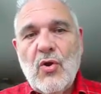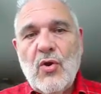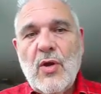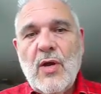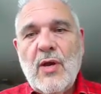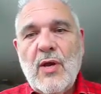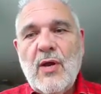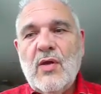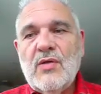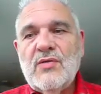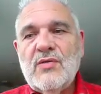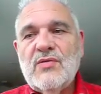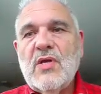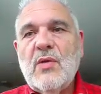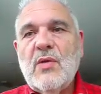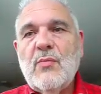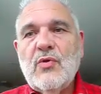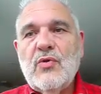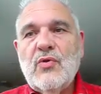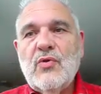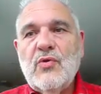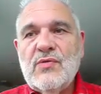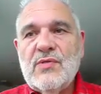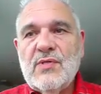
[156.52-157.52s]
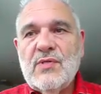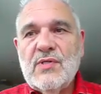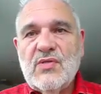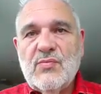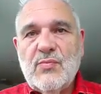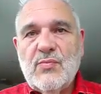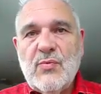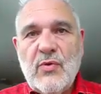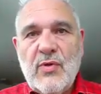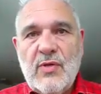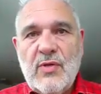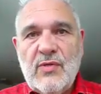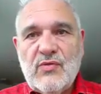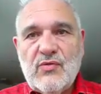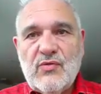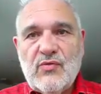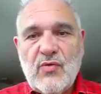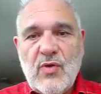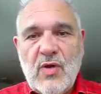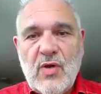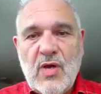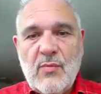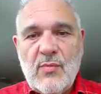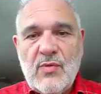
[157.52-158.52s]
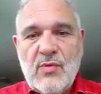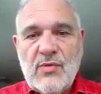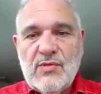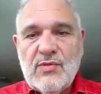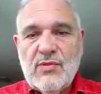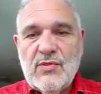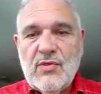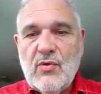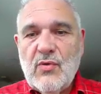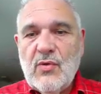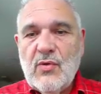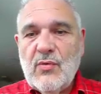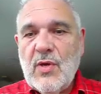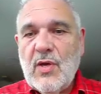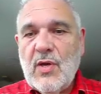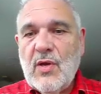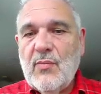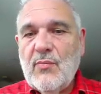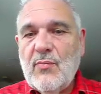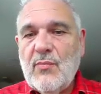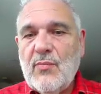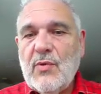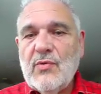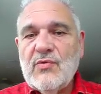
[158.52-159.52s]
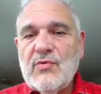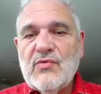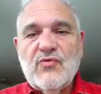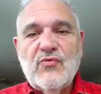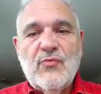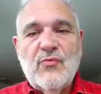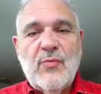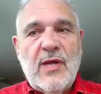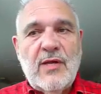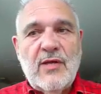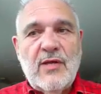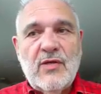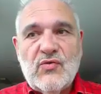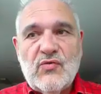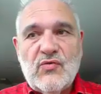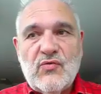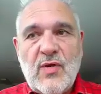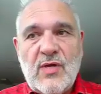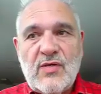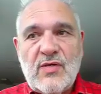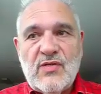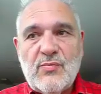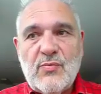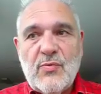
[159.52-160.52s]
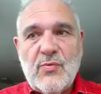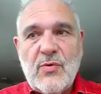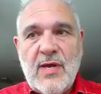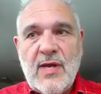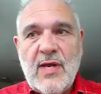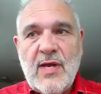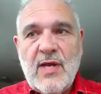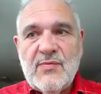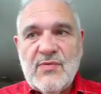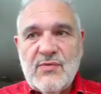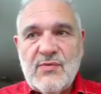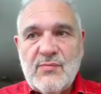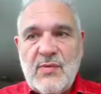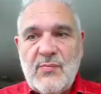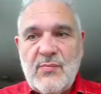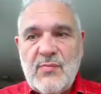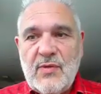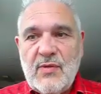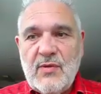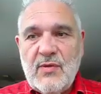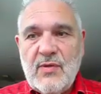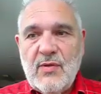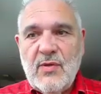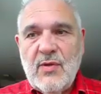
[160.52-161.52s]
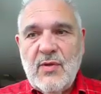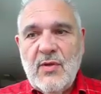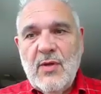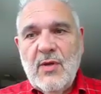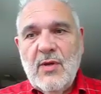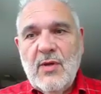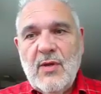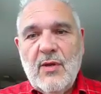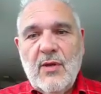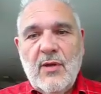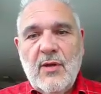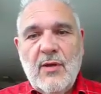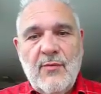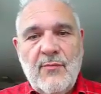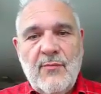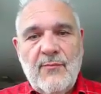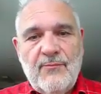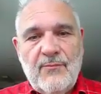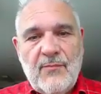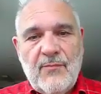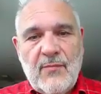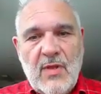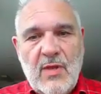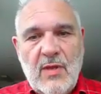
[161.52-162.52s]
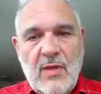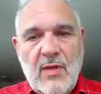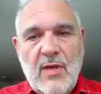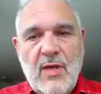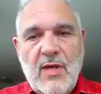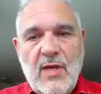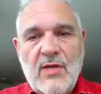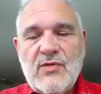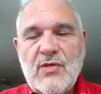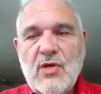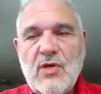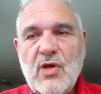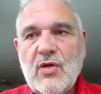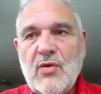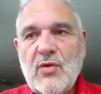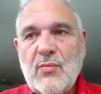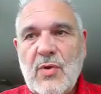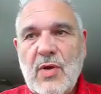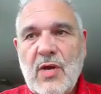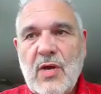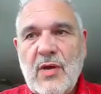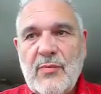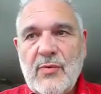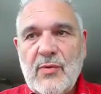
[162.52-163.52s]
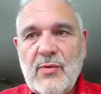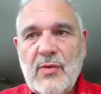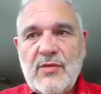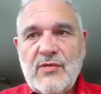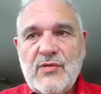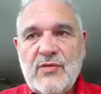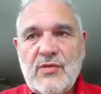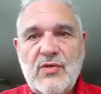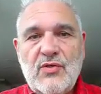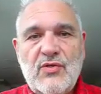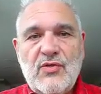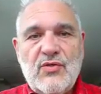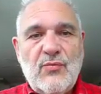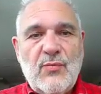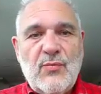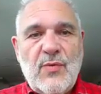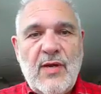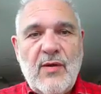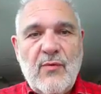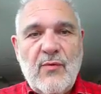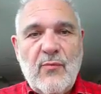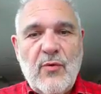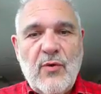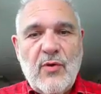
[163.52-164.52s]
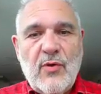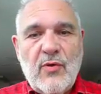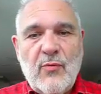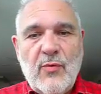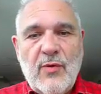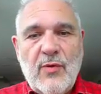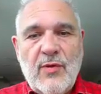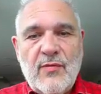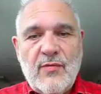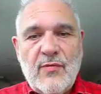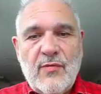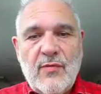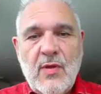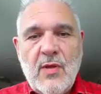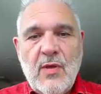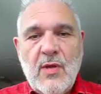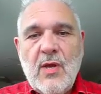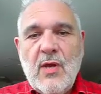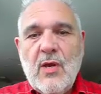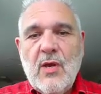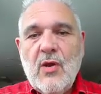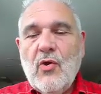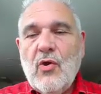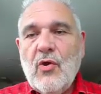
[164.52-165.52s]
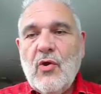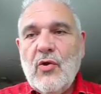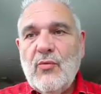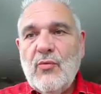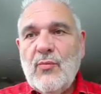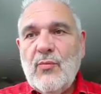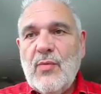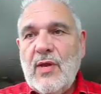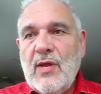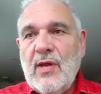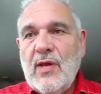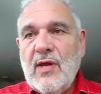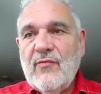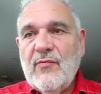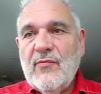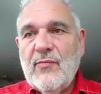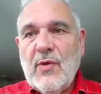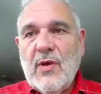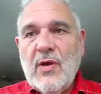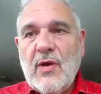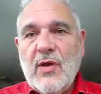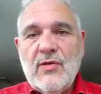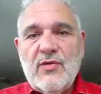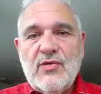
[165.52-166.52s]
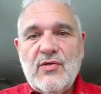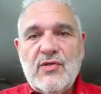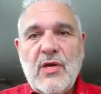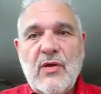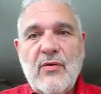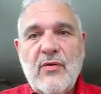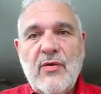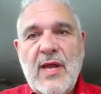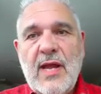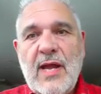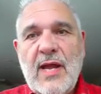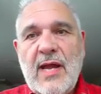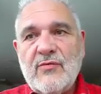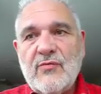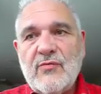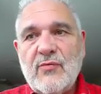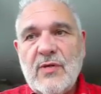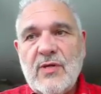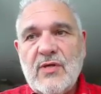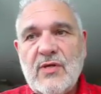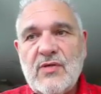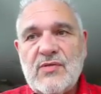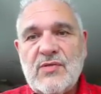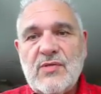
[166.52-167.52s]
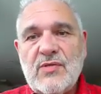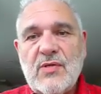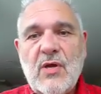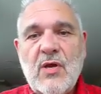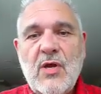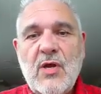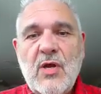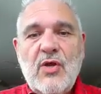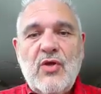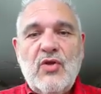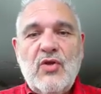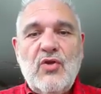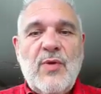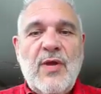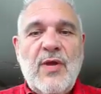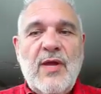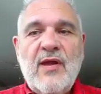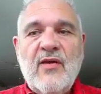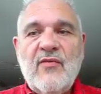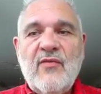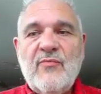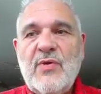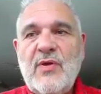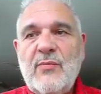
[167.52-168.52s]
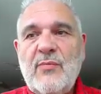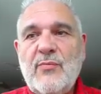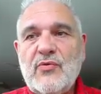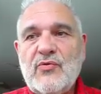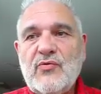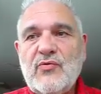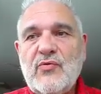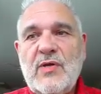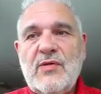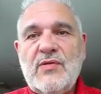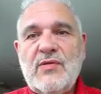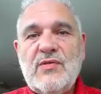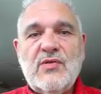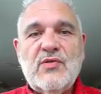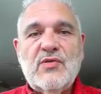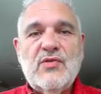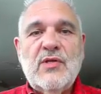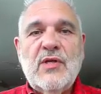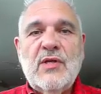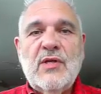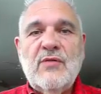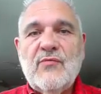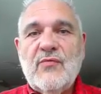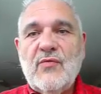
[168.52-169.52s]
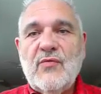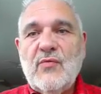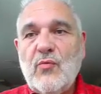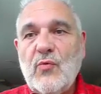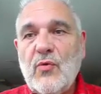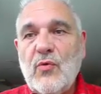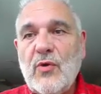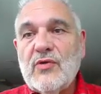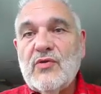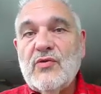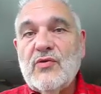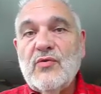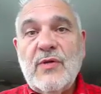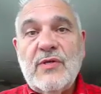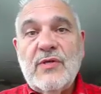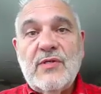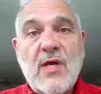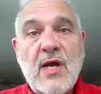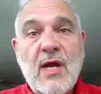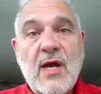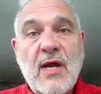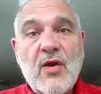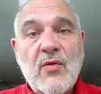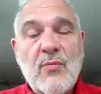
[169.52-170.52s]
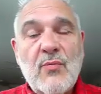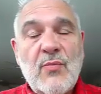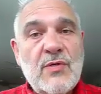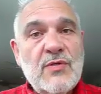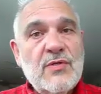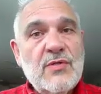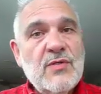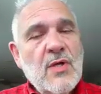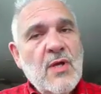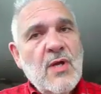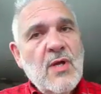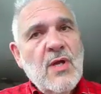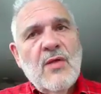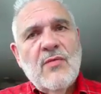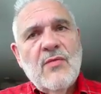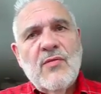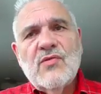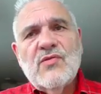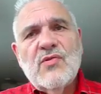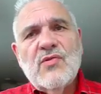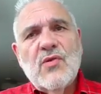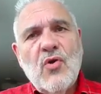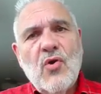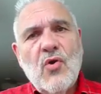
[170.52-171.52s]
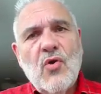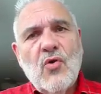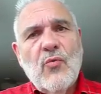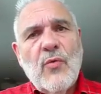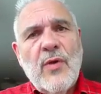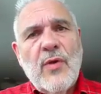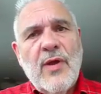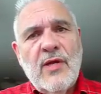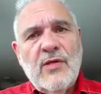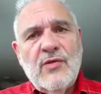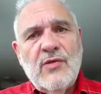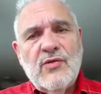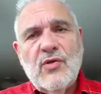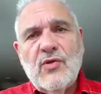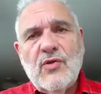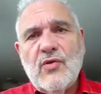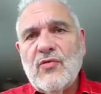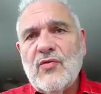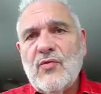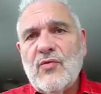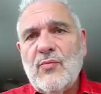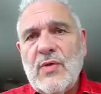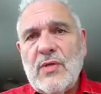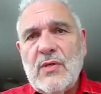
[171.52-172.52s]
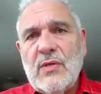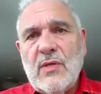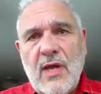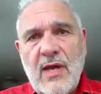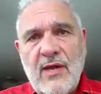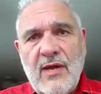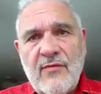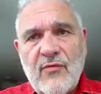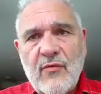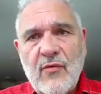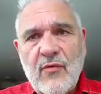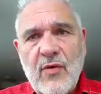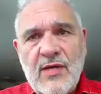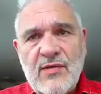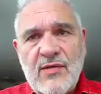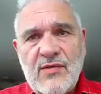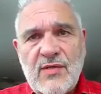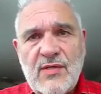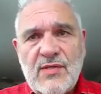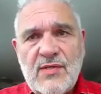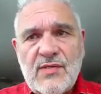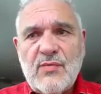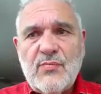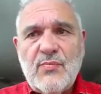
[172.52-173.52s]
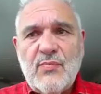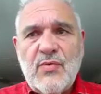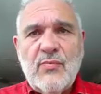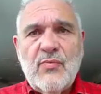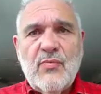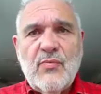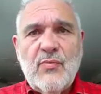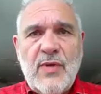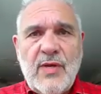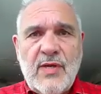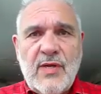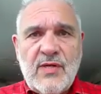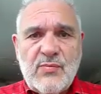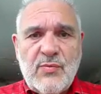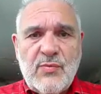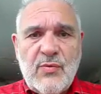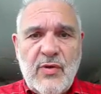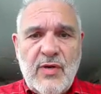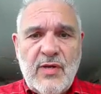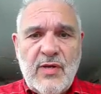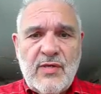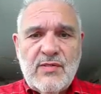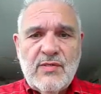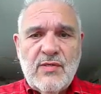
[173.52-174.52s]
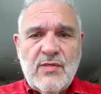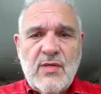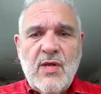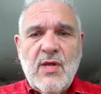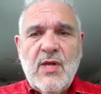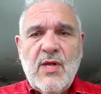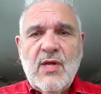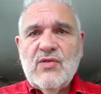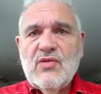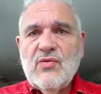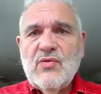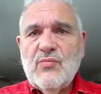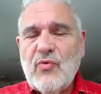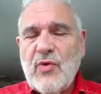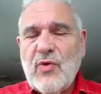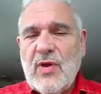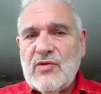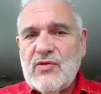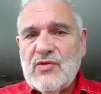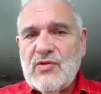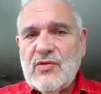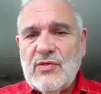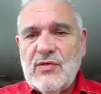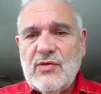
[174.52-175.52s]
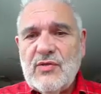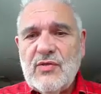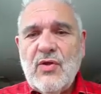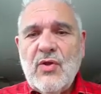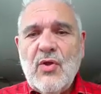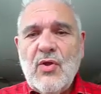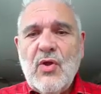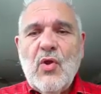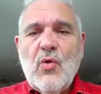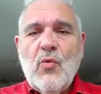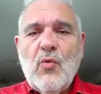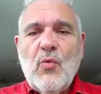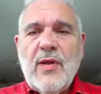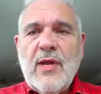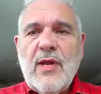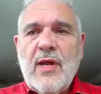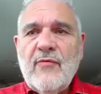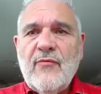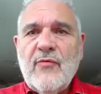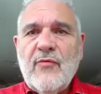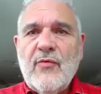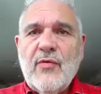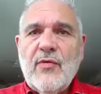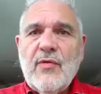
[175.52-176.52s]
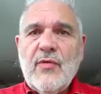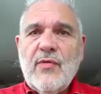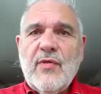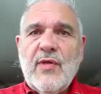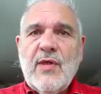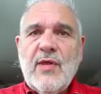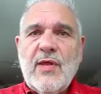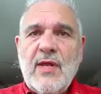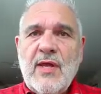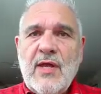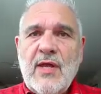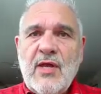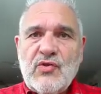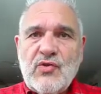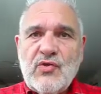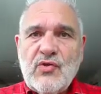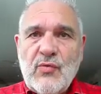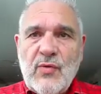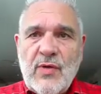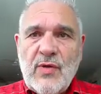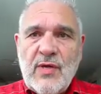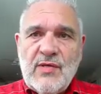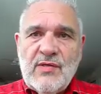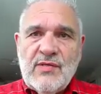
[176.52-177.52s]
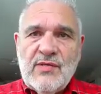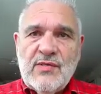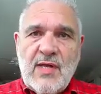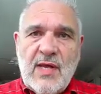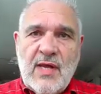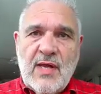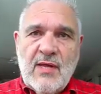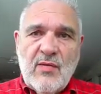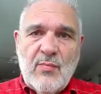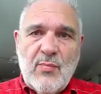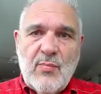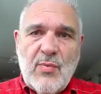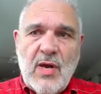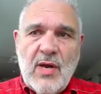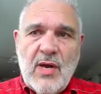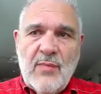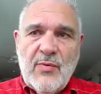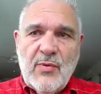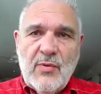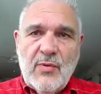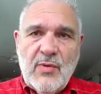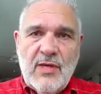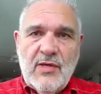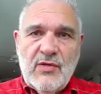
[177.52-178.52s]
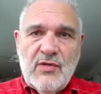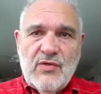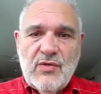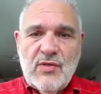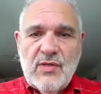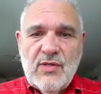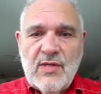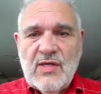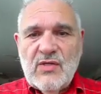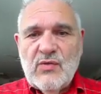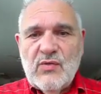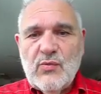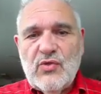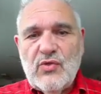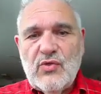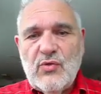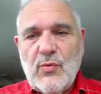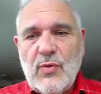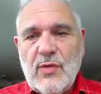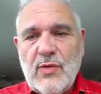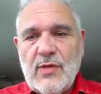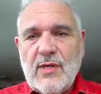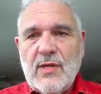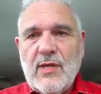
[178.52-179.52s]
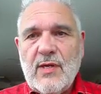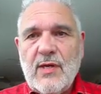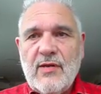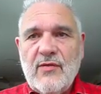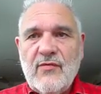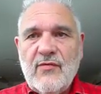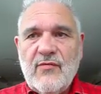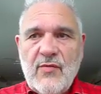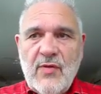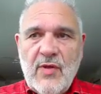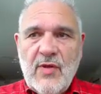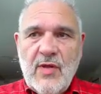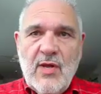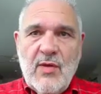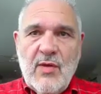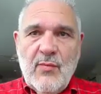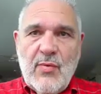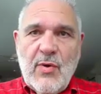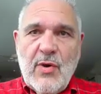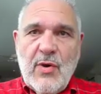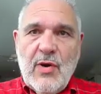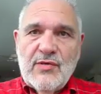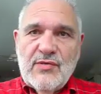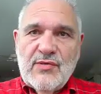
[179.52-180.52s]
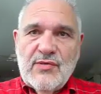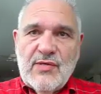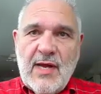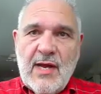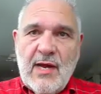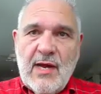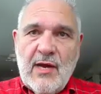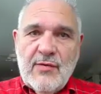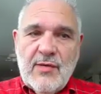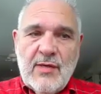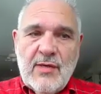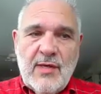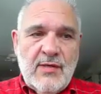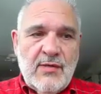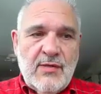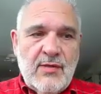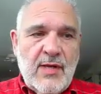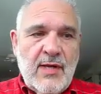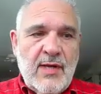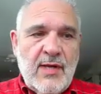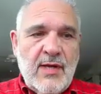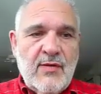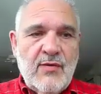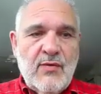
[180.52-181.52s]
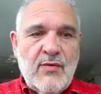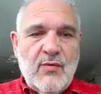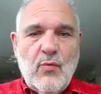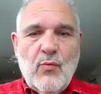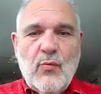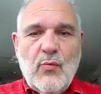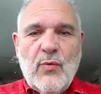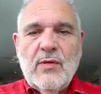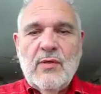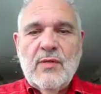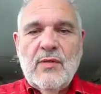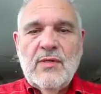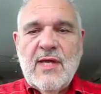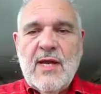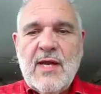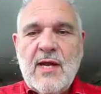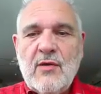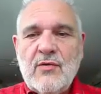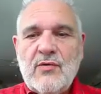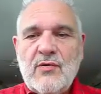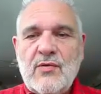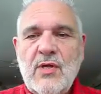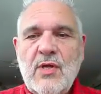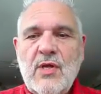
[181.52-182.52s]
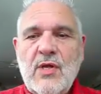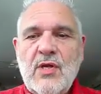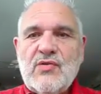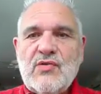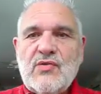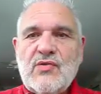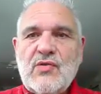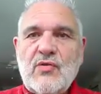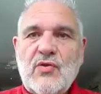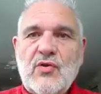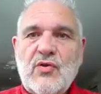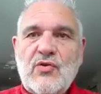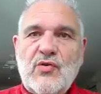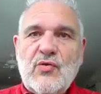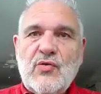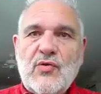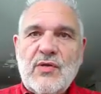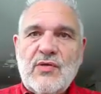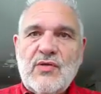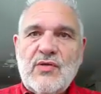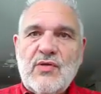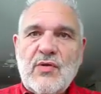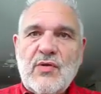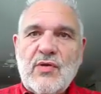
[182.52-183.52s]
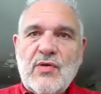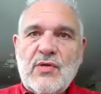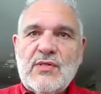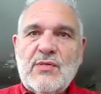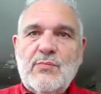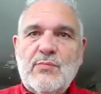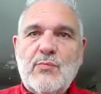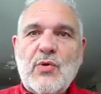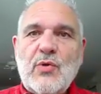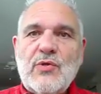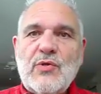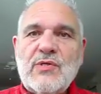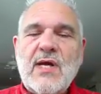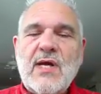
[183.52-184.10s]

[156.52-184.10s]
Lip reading: or someone who's experienced trauma. So post-traumatic stress, perhaps, maybe a target population that you might work with. Or you may have geriatrics. You may have people transitioning from work to retirement. There's a whole range, the midlife crises that people may experience, depression, whatever the issue is and the population, that's what you want to kind of parse out and whittle down so that you can